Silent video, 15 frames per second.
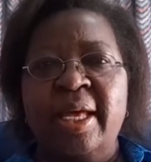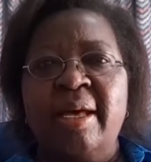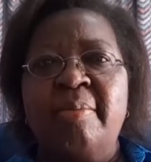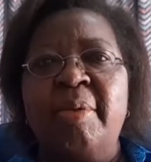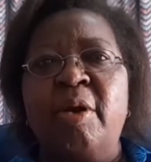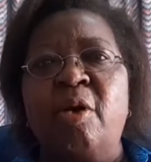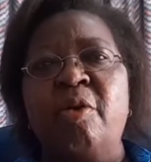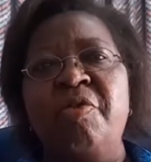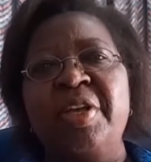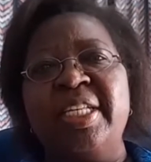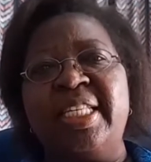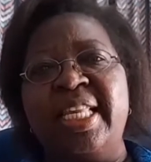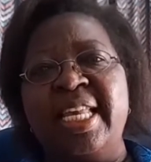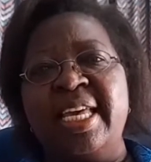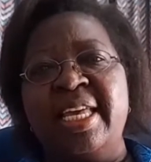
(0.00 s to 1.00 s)
But
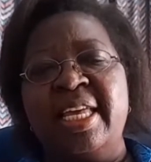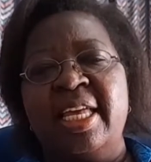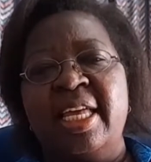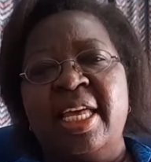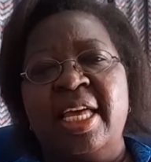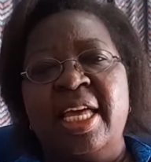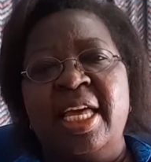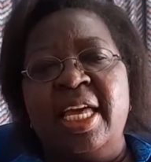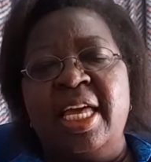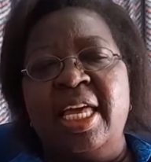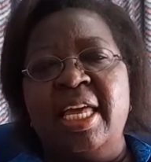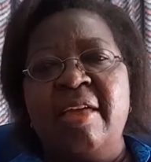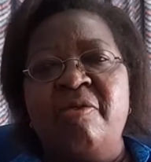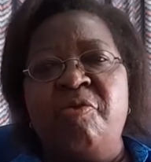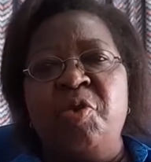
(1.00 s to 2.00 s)
obviously,
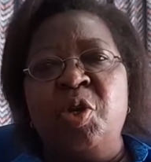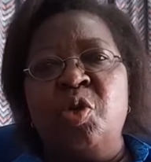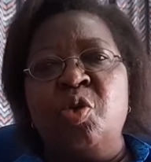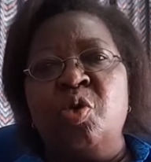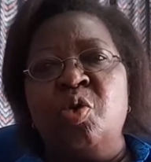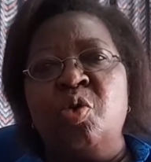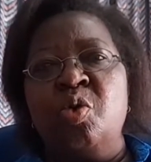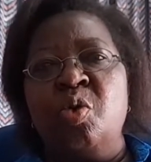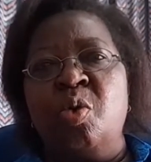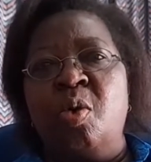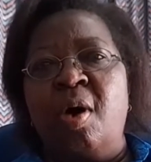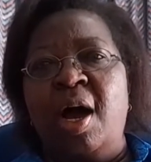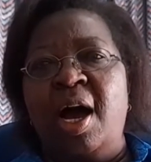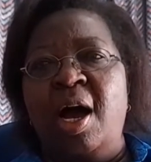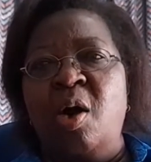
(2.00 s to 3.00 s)
if we don't know
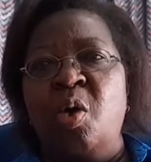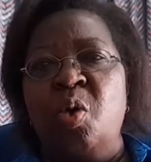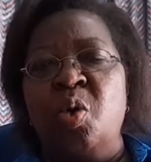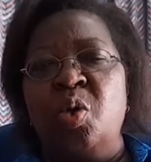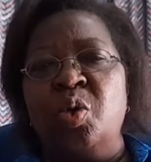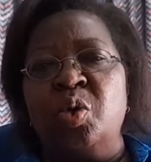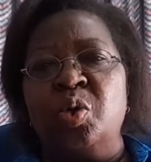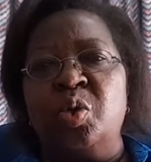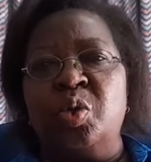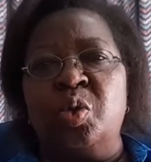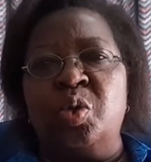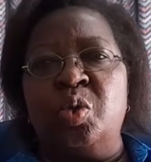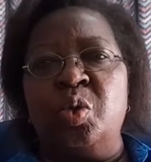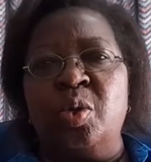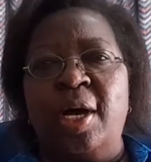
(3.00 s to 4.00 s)
how
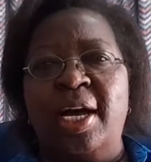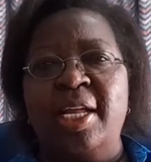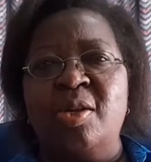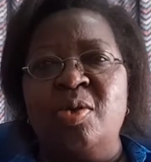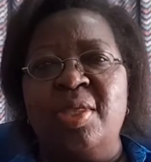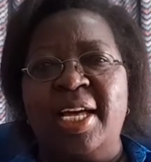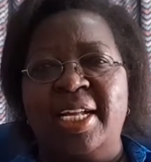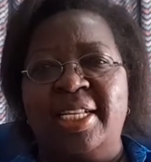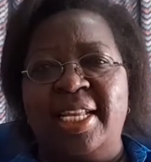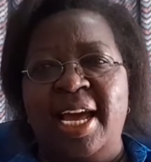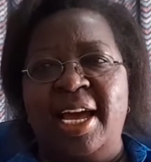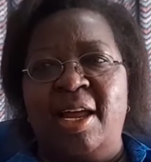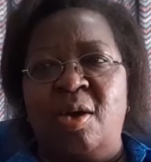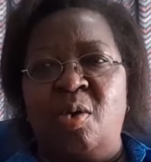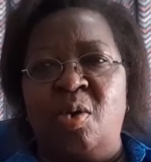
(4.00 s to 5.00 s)
to handle that
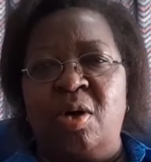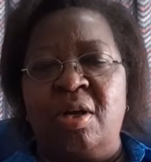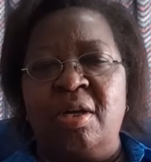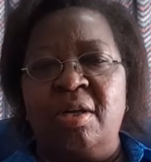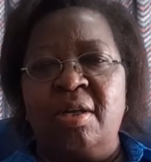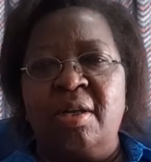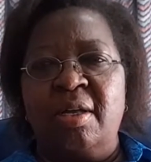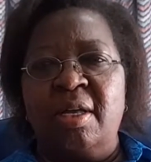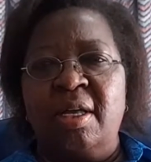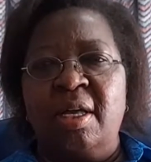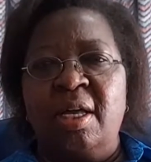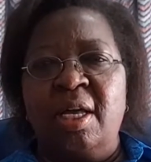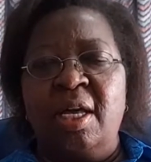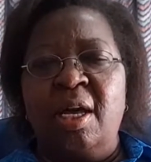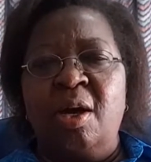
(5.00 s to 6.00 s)
dialogue,
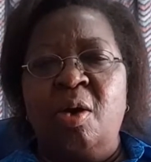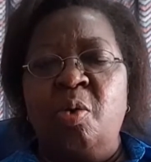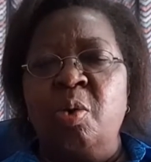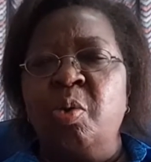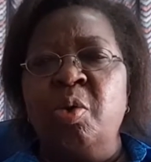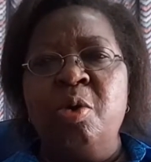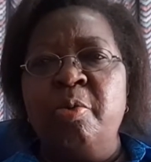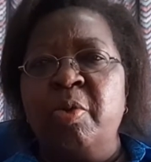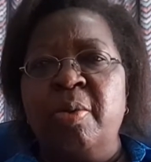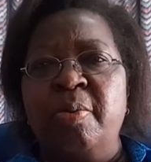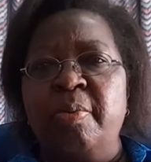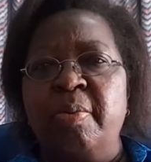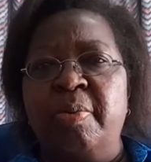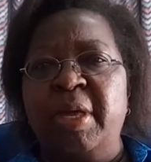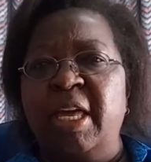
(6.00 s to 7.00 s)
we wouldn't
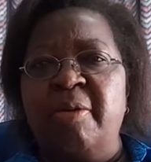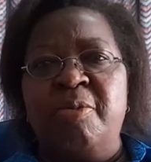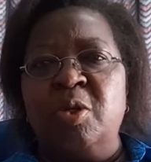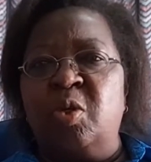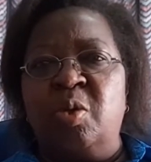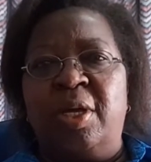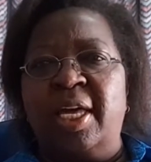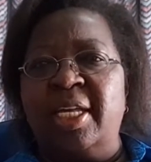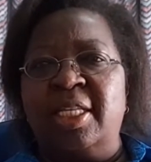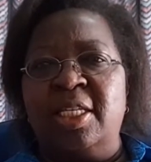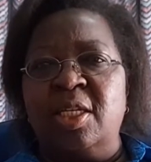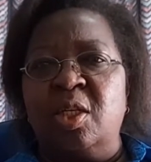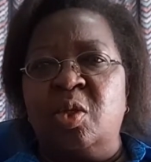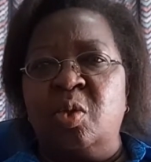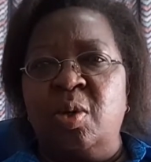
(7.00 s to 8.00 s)
be able to get
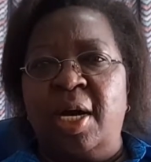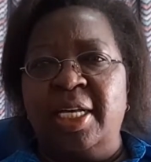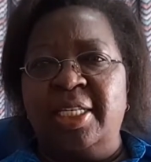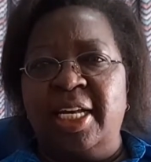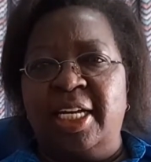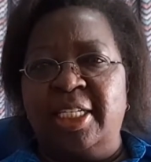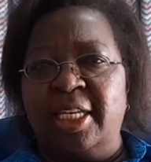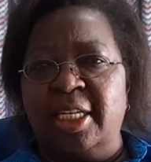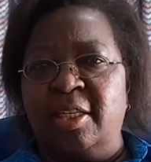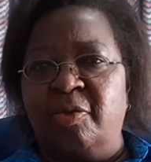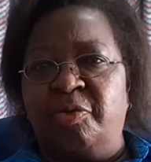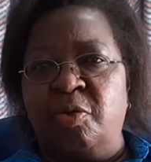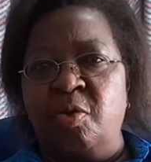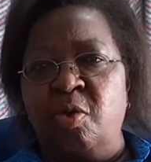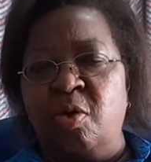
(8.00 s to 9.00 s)
to a
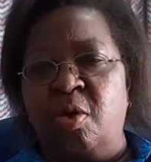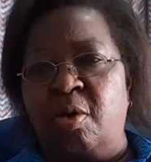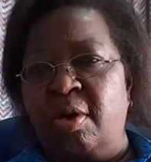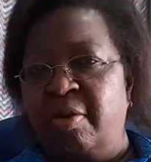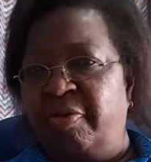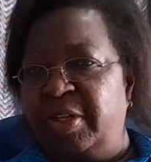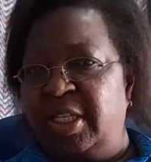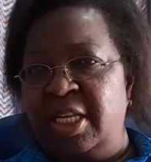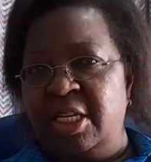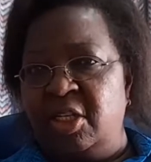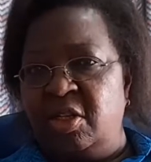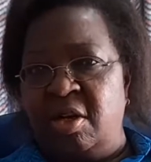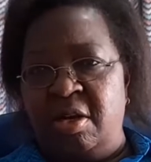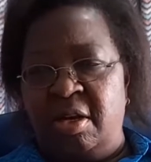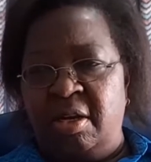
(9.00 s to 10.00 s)
successful
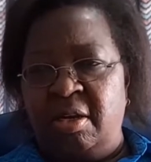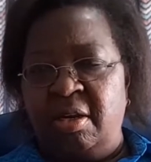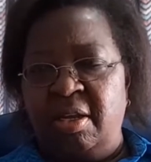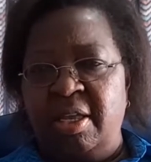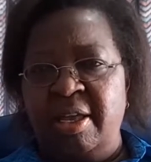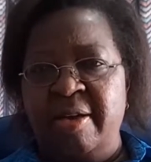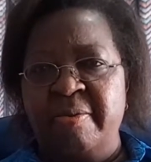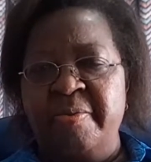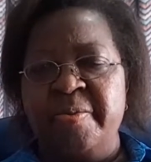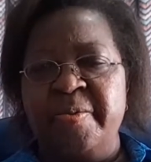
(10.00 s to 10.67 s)
conversation. Yeah.